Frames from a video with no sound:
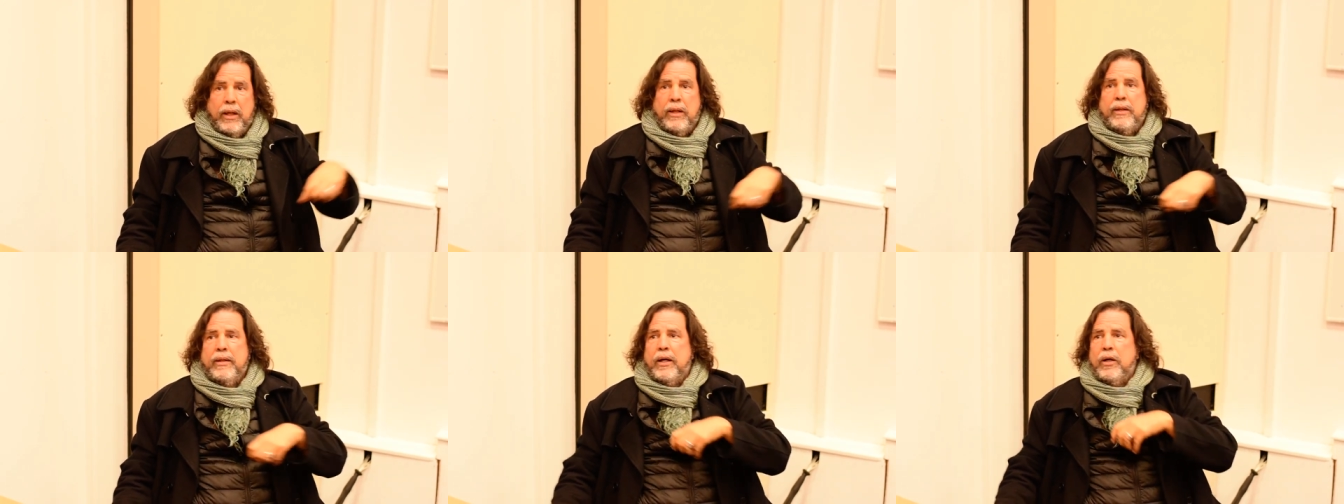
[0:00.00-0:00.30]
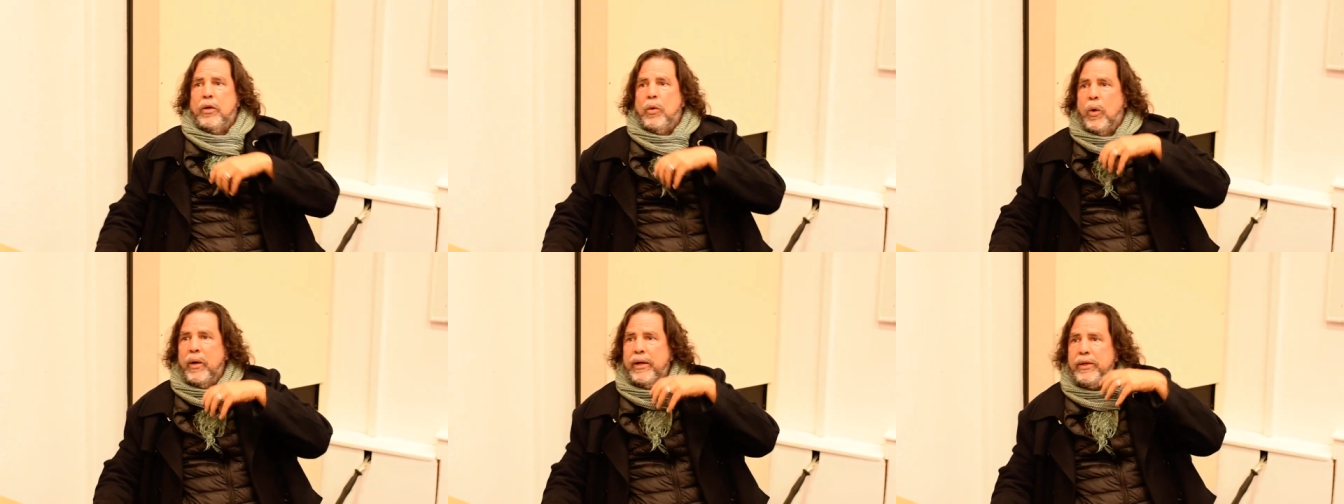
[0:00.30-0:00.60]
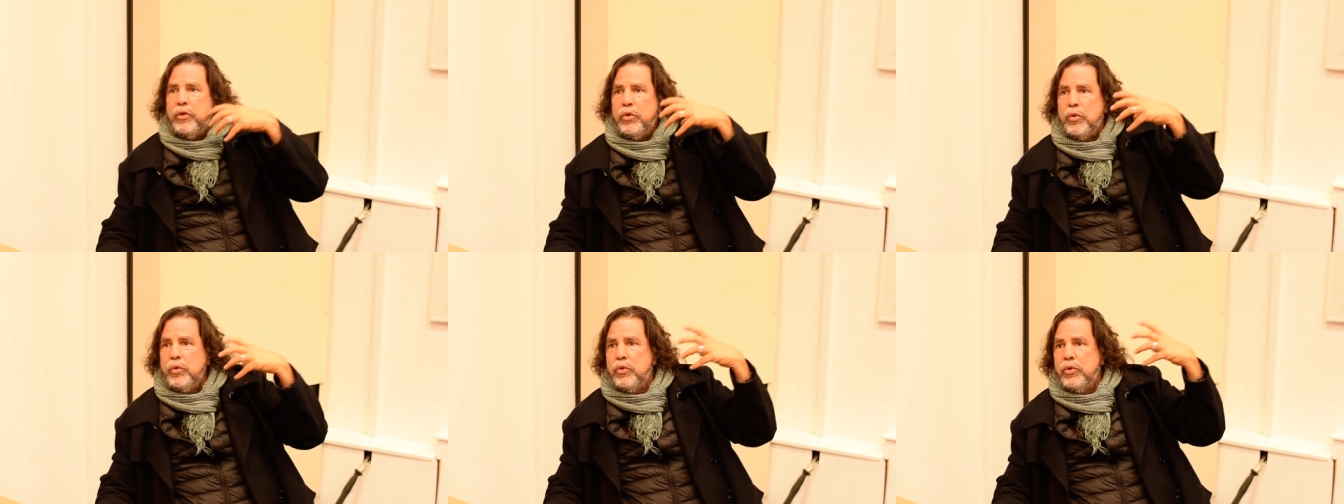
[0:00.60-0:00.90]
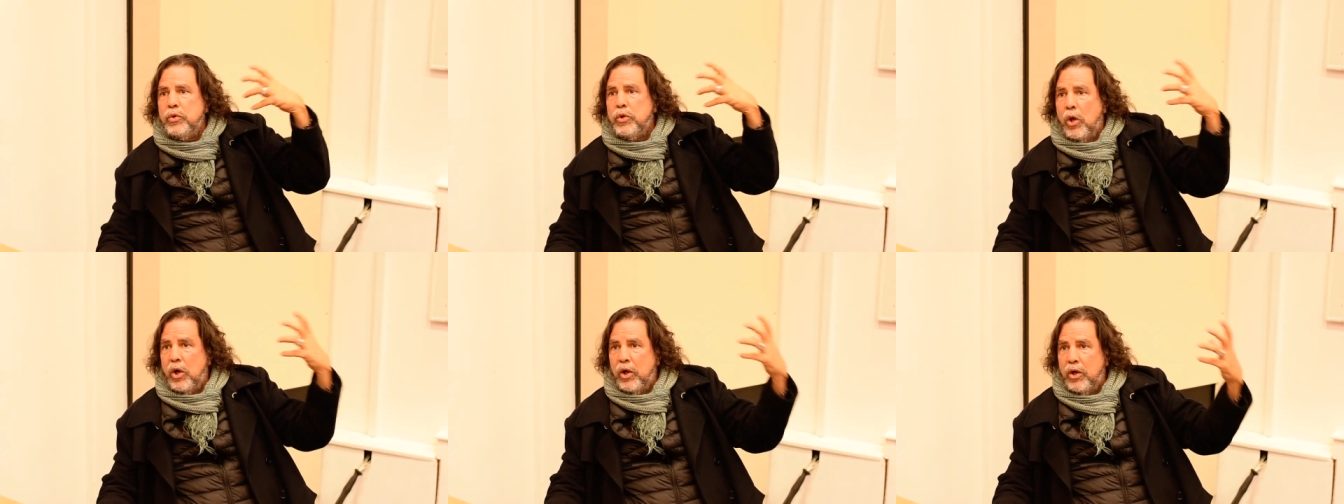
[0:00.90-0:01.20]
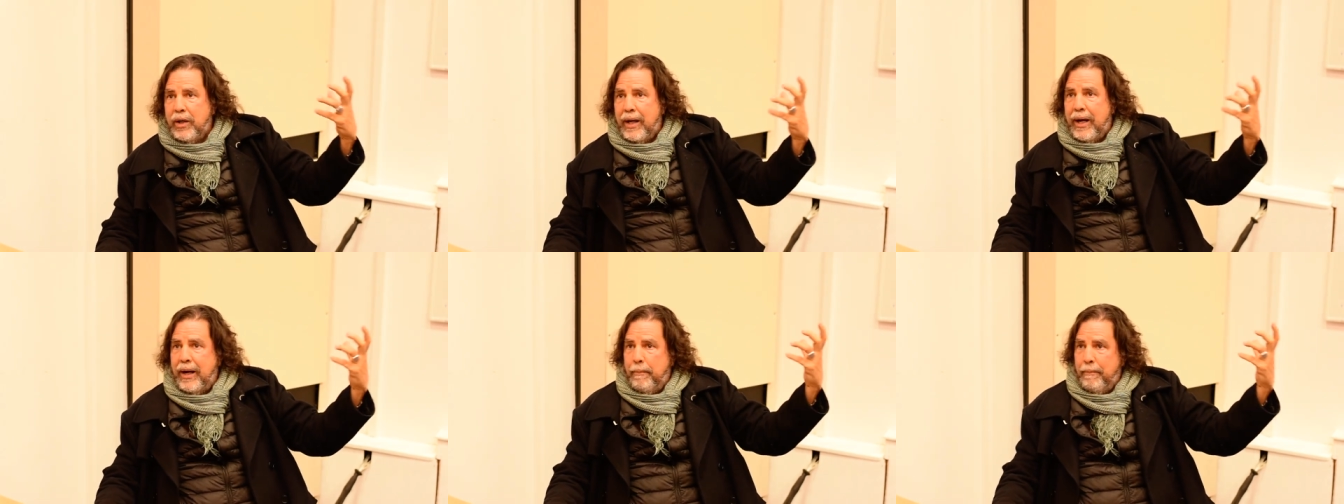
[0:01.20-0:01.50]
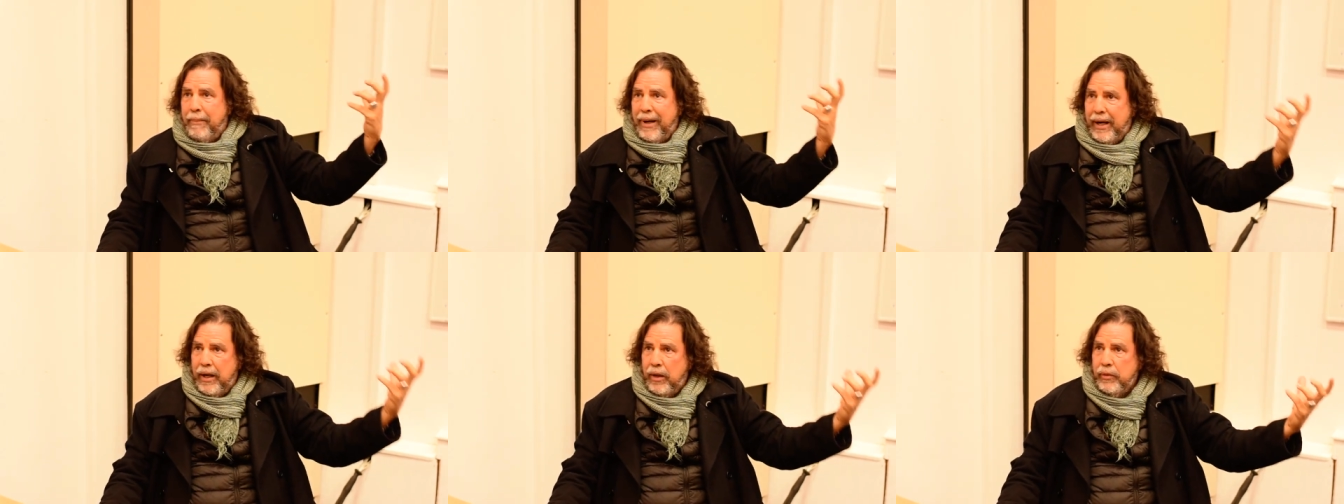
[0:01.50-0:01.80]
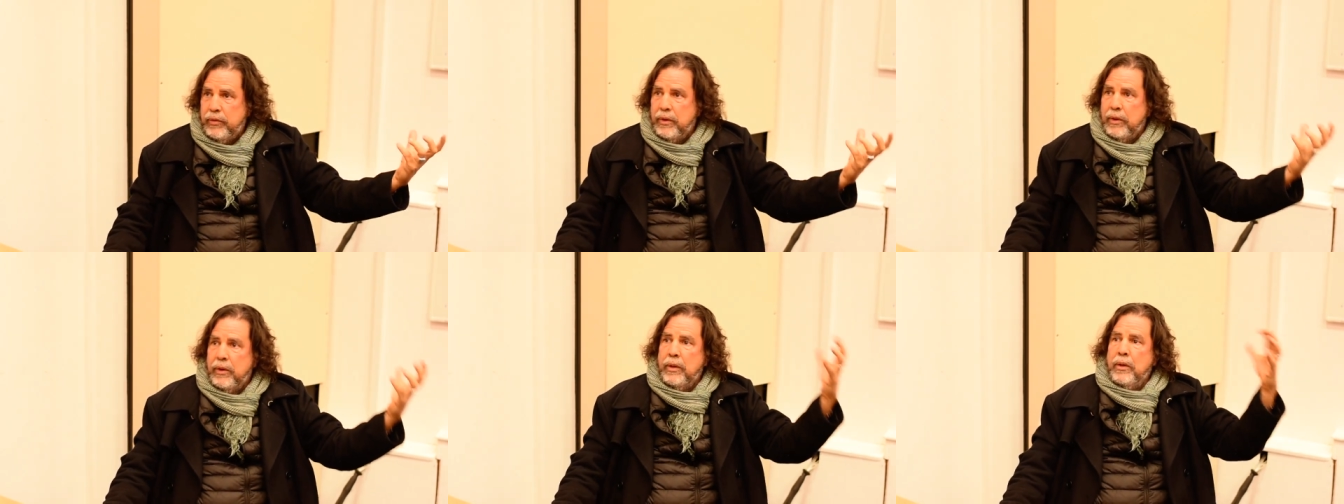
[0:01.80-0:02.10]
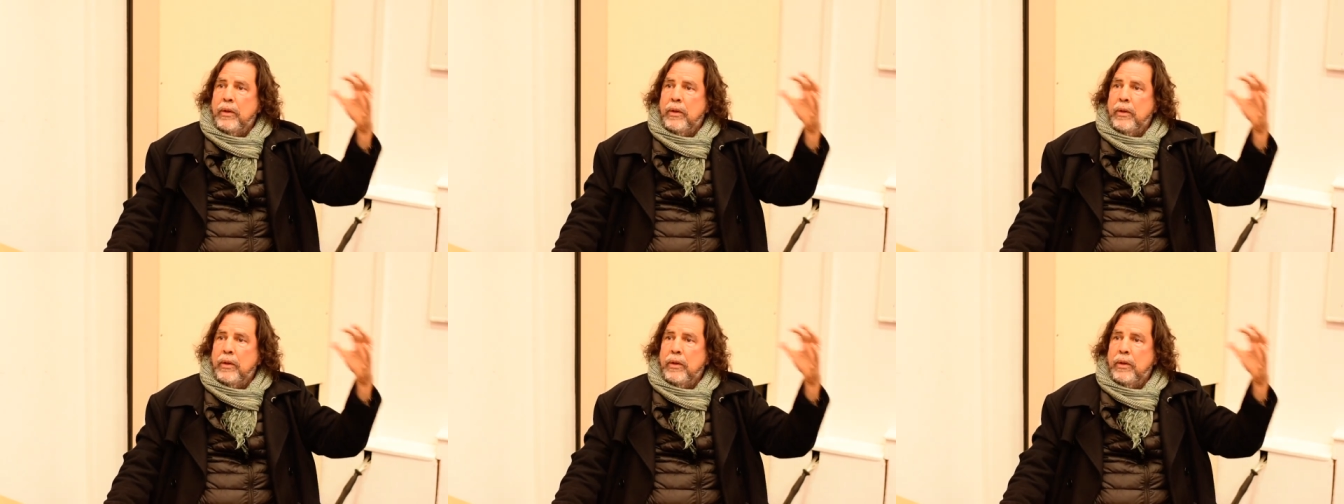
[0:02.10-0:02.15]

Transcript: they're going to talk about,